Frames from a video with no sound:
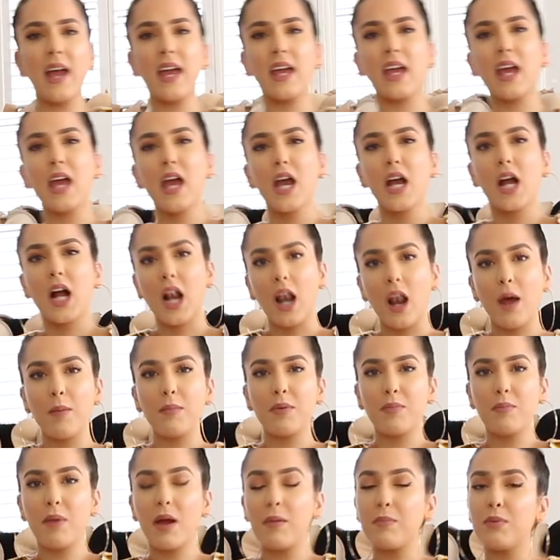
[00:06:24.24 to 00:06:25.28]
like
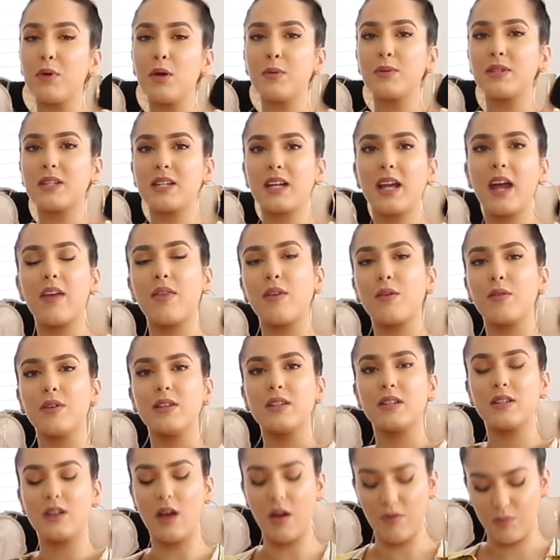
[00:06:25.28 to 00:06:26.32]
clump my boobs together
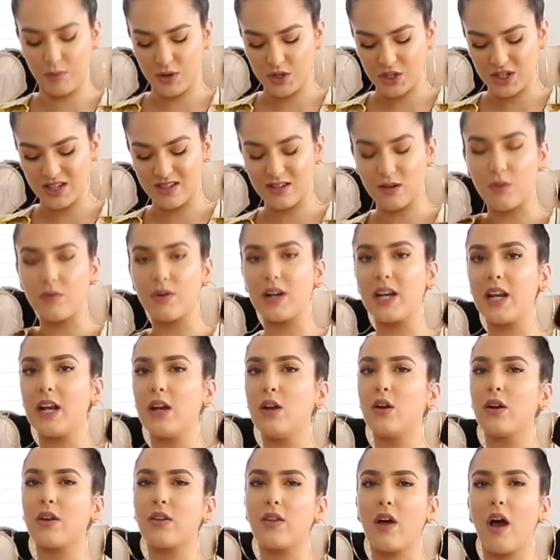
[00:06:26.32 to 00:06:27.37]
and stuff, which is not really
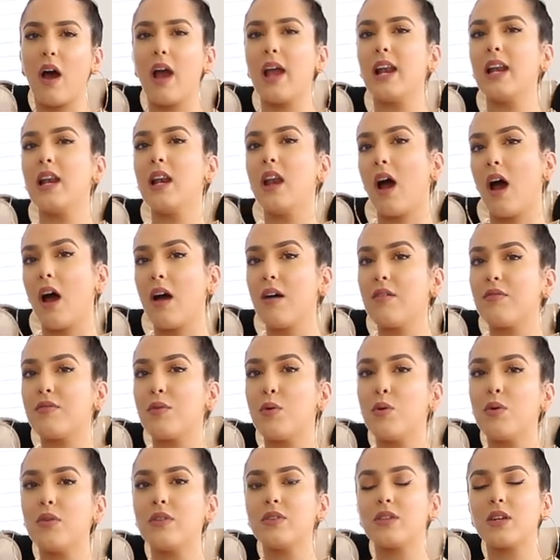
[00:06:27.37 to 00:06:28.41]
a look that I love
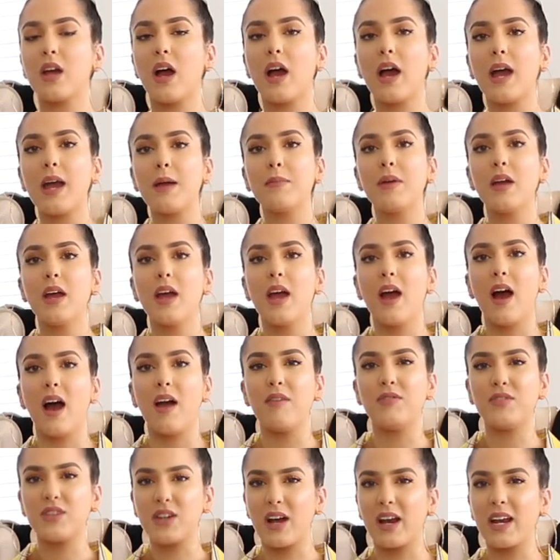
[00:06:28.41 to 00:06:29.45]
all the time.
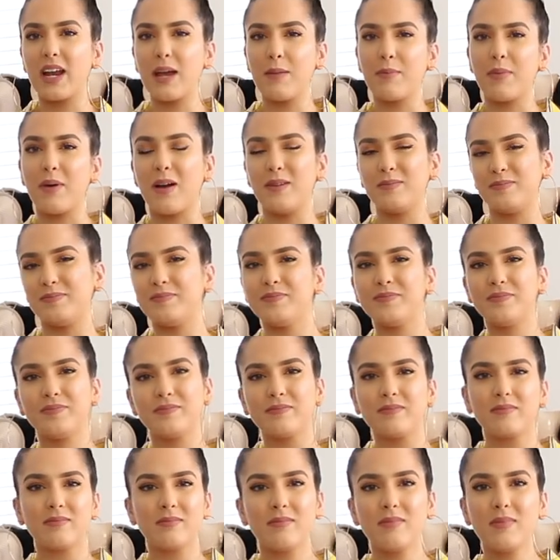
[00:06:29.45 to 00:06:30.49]
I've done it, but
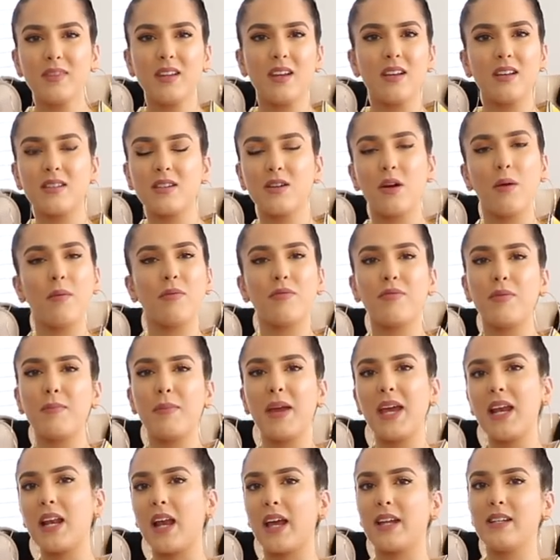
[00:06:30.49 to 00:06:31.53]
it's not for
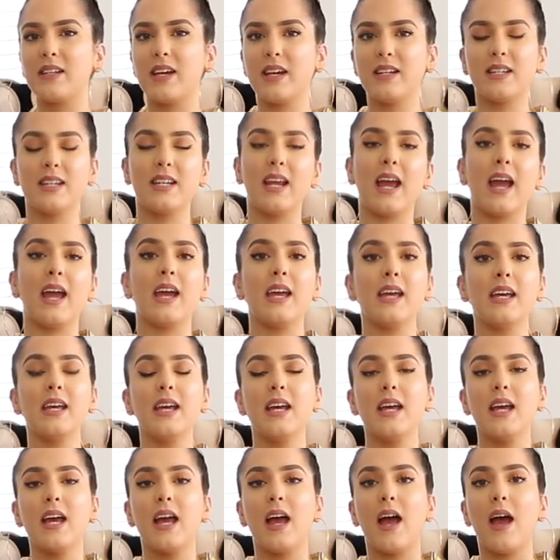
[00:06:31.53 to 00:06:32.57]
me like day to day.